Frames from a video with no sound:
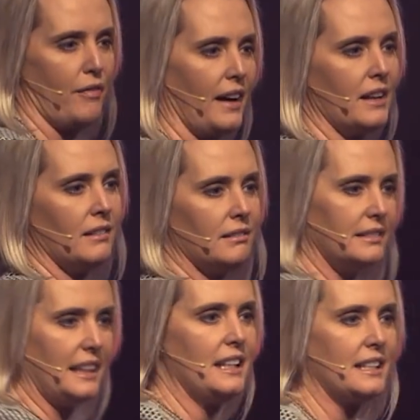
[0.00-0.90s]
I don't
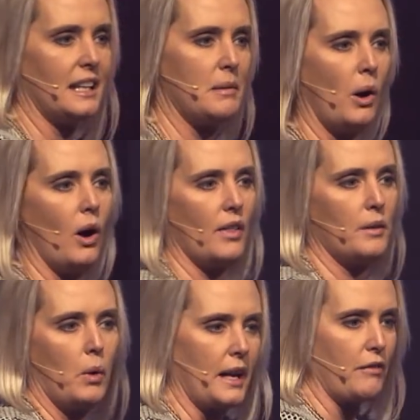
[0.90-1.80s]
need any more
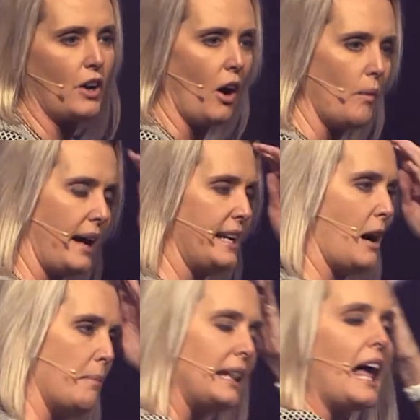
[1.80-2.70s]
than what I've got right now.
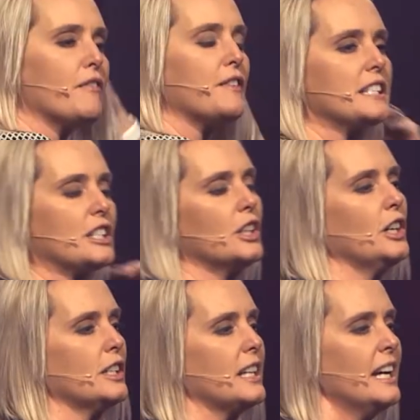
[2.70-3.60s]
My life is good.